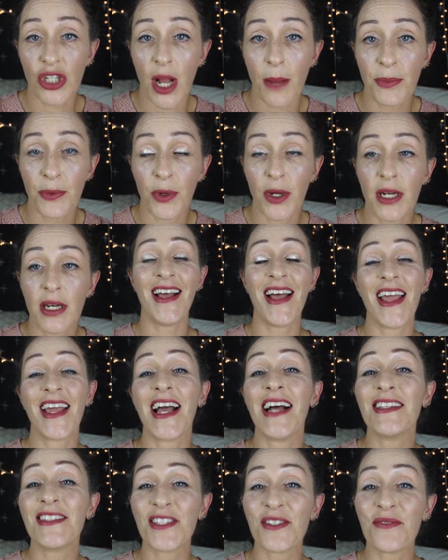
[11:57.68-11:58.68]
dropped one. I
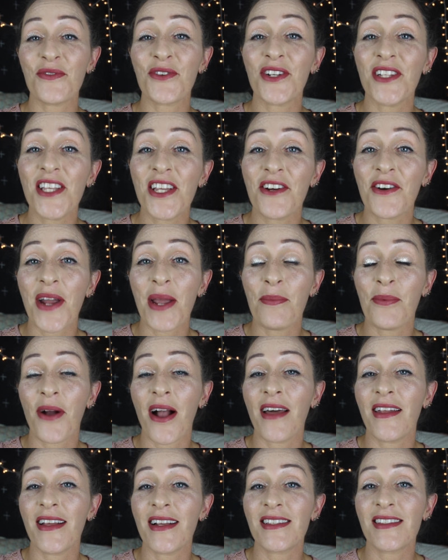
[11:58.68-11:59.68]
got some really great
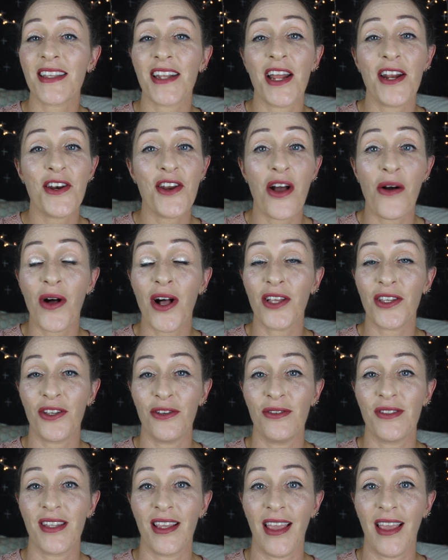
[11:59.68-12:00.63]
products that I know I'll use